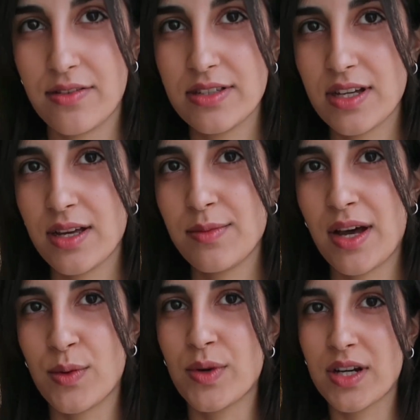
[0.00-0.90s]
Every
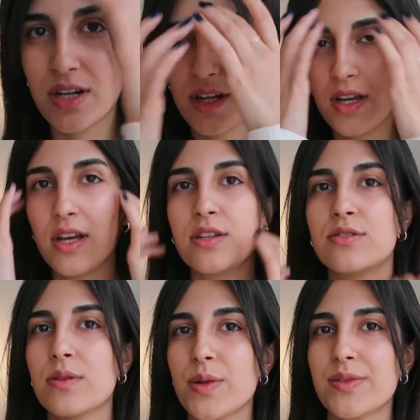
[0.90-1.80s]
time I wear a
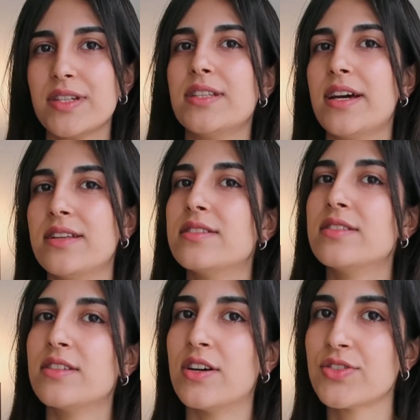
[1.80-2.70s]
jewelry that
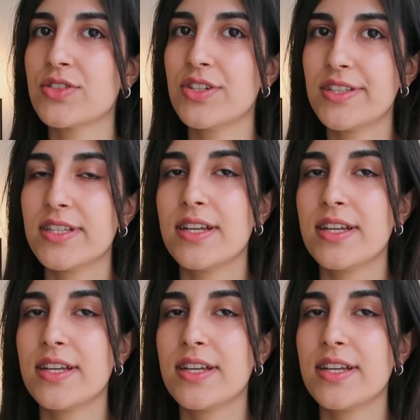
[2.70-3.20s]
is not good,